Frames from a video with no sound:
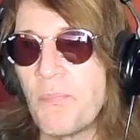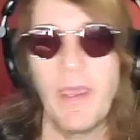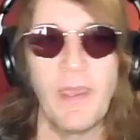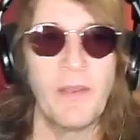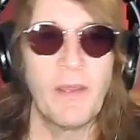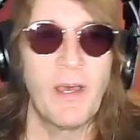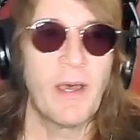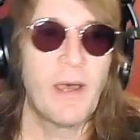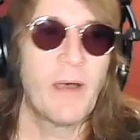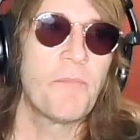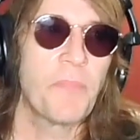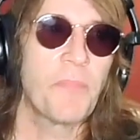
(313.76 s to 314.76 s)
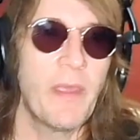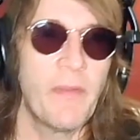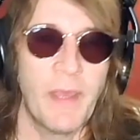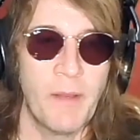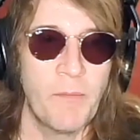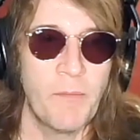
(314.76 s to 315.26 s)
And
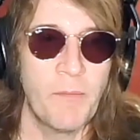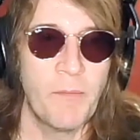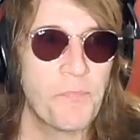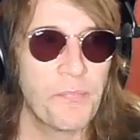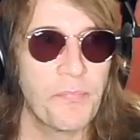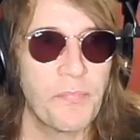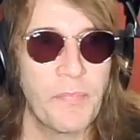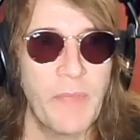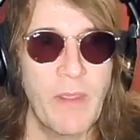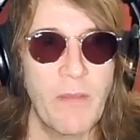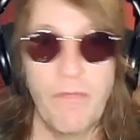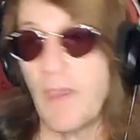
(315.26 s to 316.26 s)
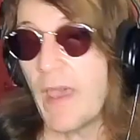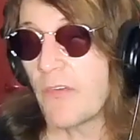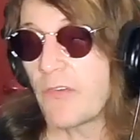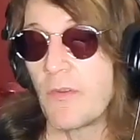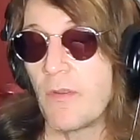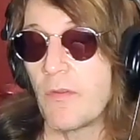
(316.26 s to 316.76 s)
then
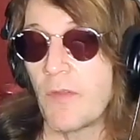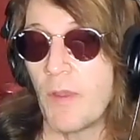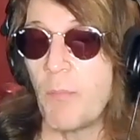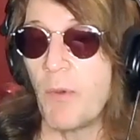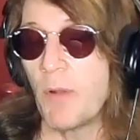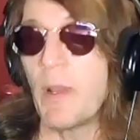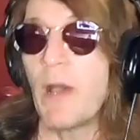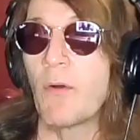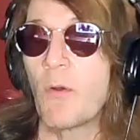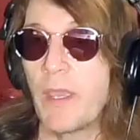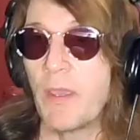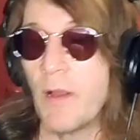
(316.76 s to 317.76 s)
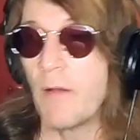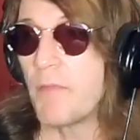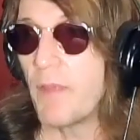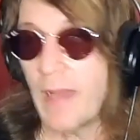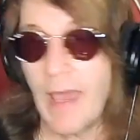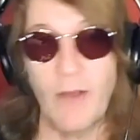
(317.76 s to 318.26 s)
fast, they put them out quick enough
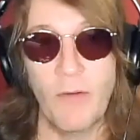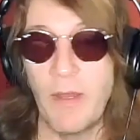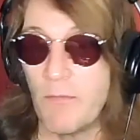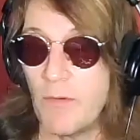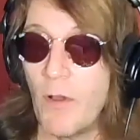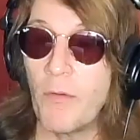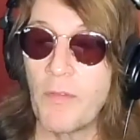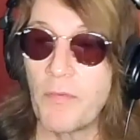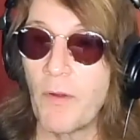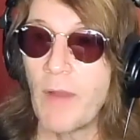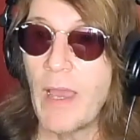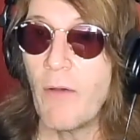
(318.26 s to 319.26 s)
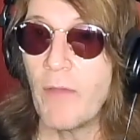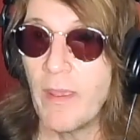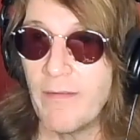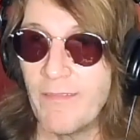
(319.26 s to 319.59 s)
that I don't even know that they're out yet.